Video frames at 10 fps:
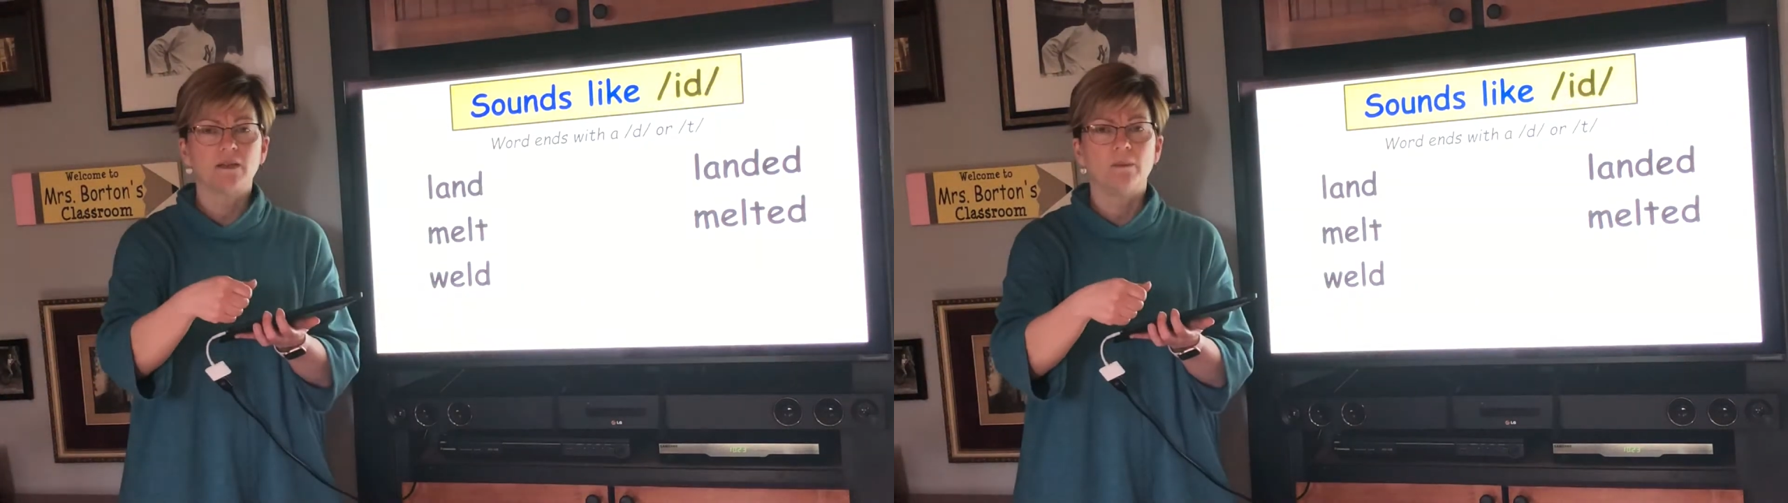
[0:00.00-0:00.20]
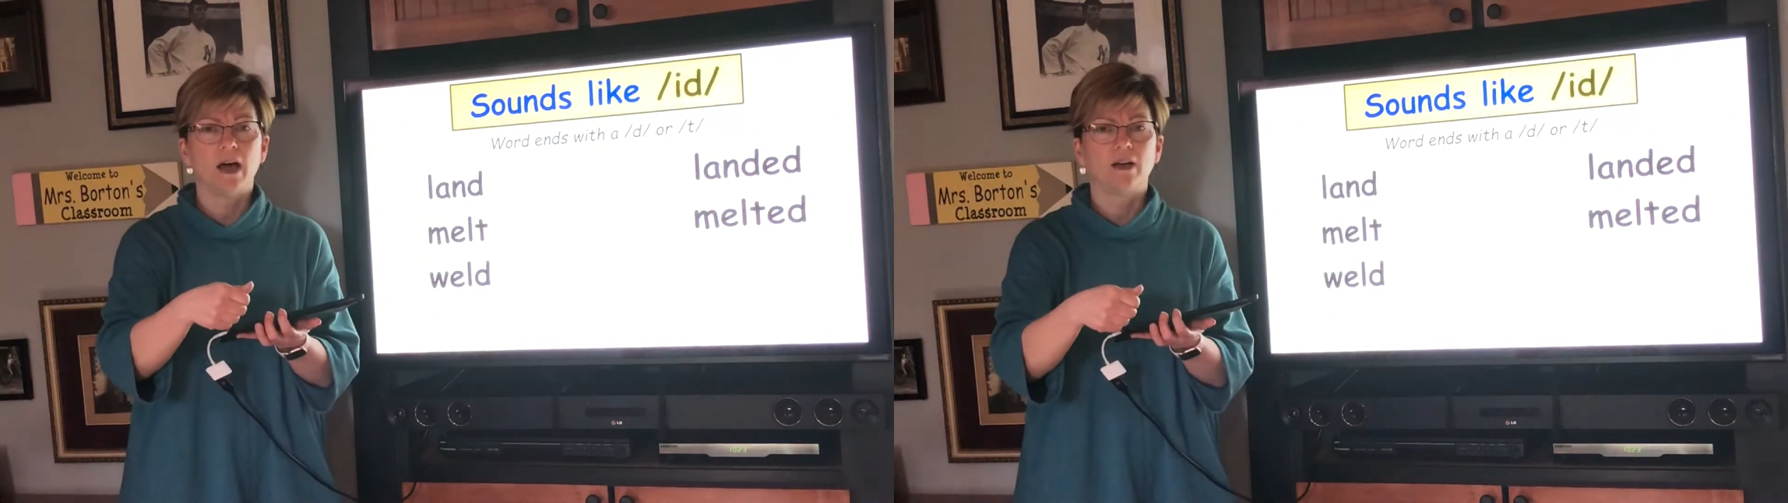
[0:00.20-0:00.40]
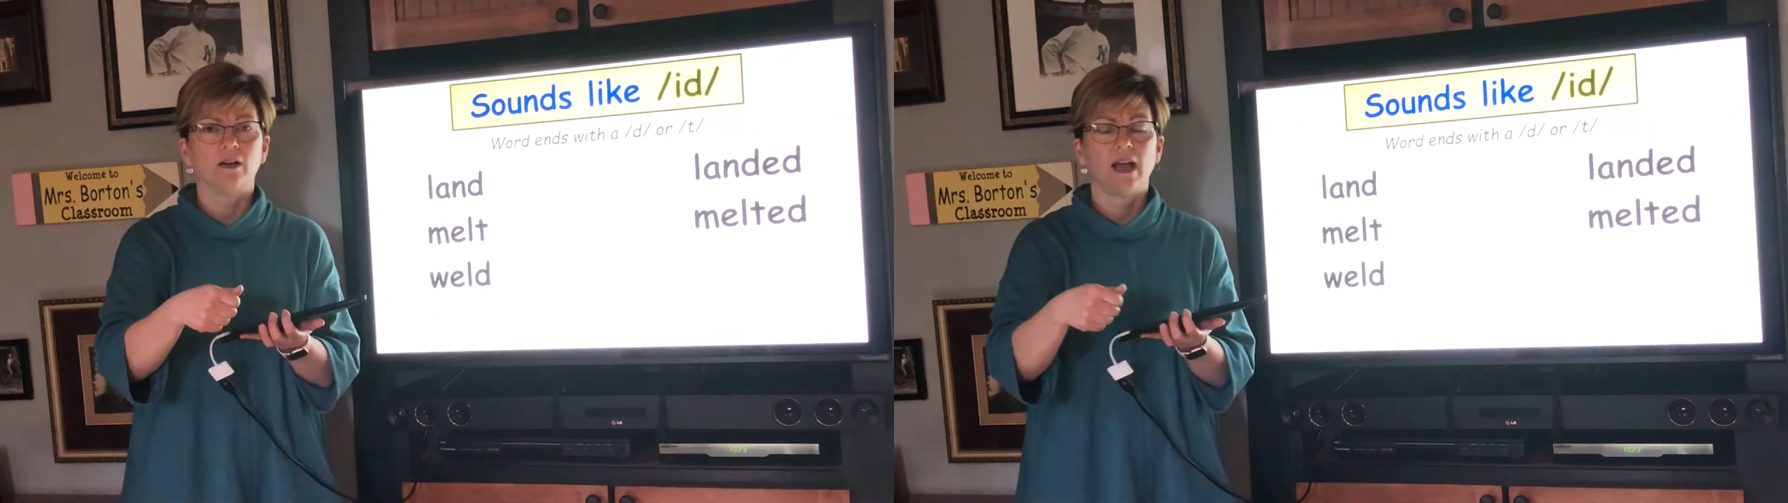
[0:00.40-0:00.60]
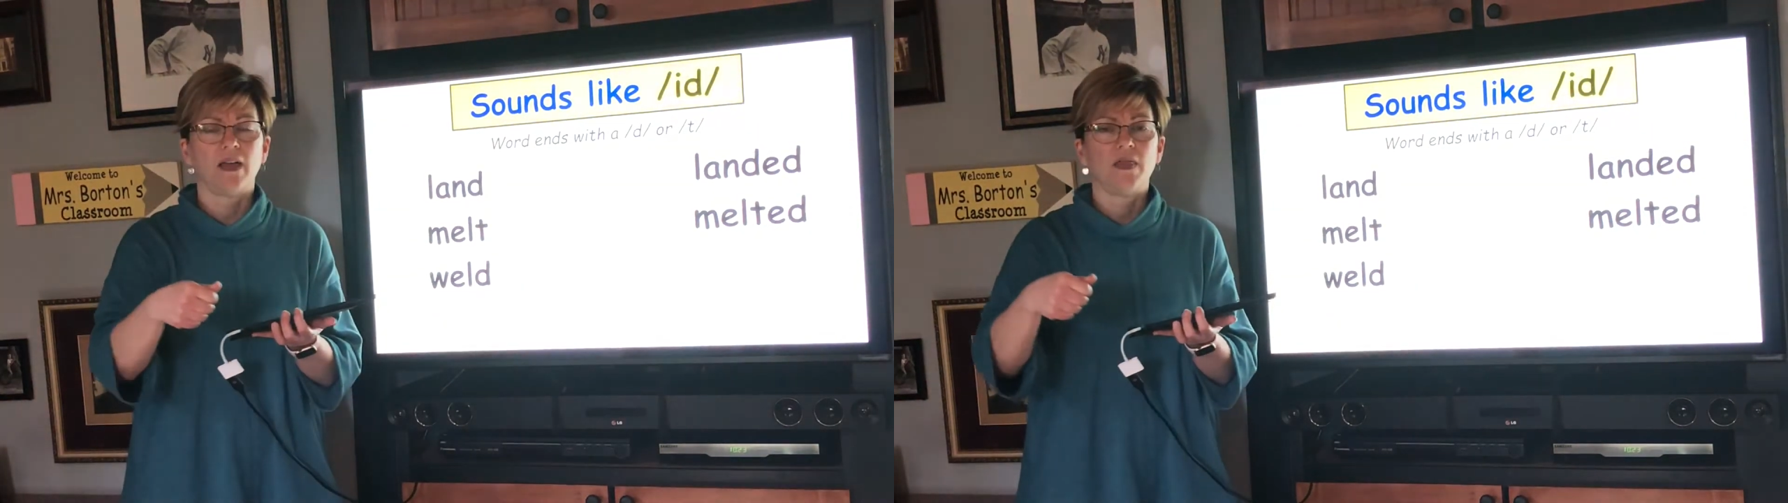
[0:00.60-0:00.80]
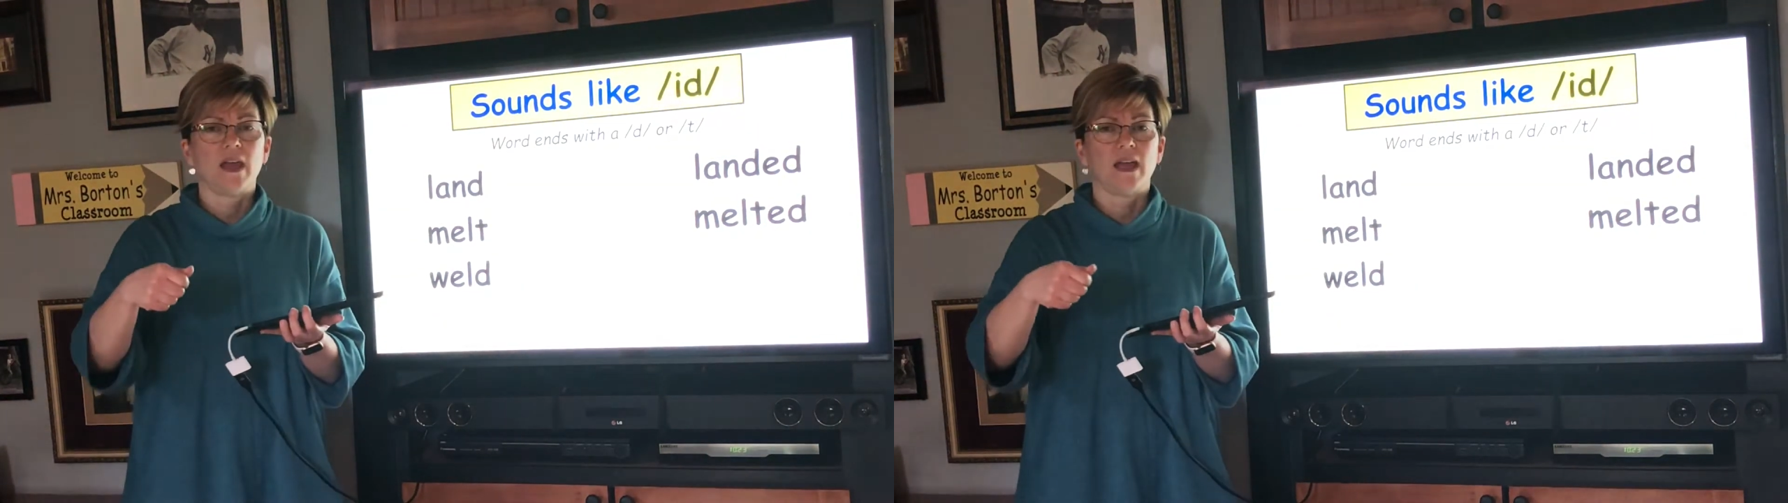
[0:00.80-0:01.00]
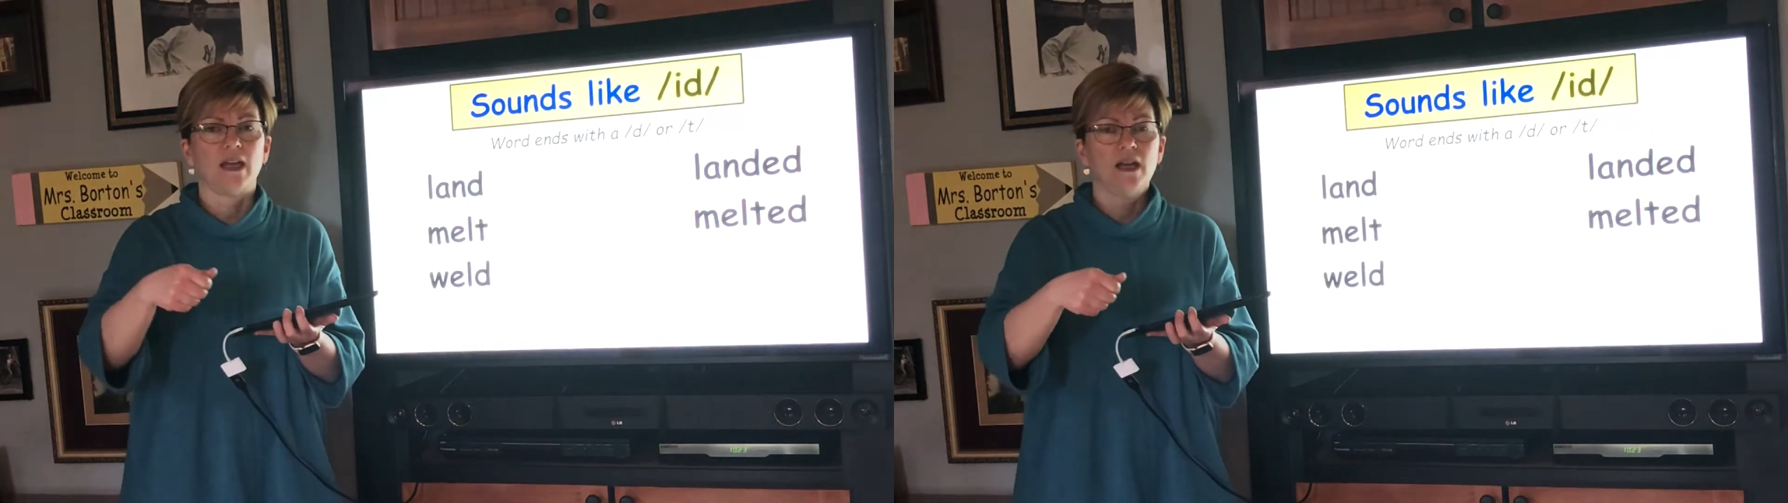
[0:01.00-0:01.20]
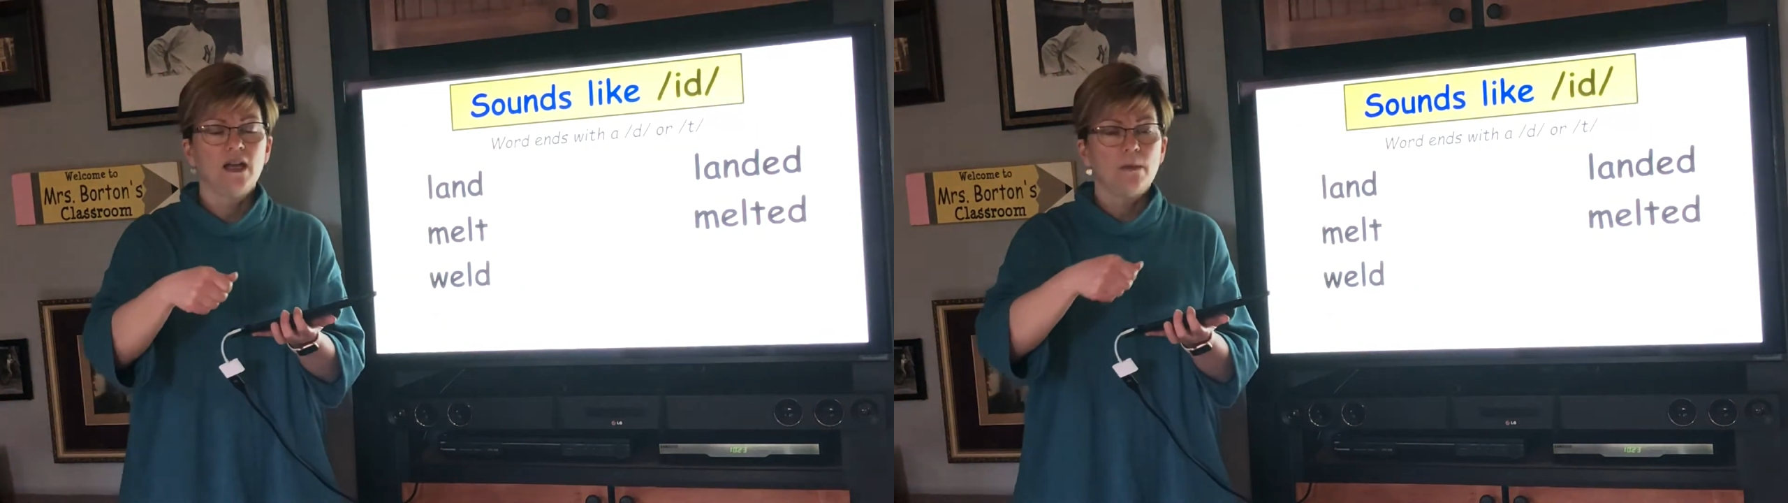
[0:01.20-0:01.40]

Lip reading: metal and they